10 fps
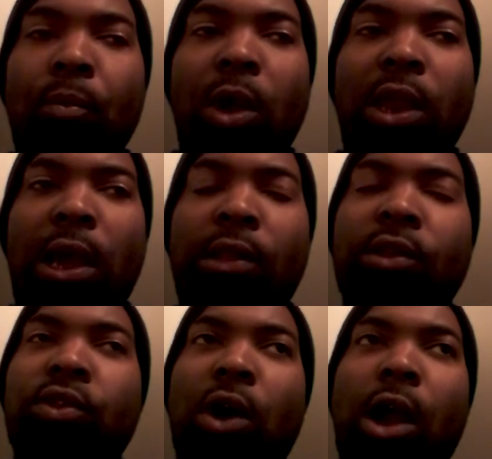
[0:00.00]
We needed
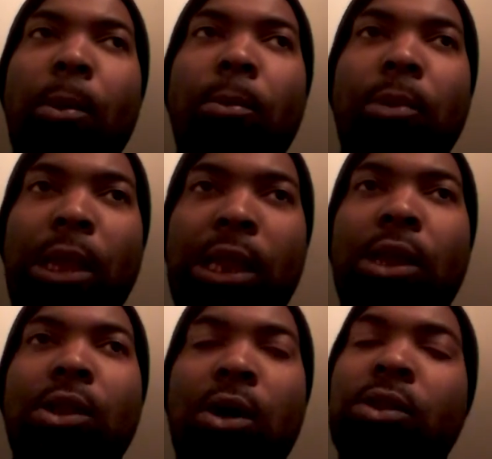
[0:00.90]
to start
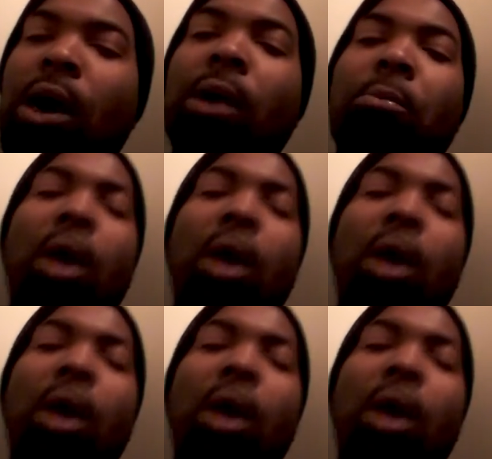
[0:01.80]
leaning on Doug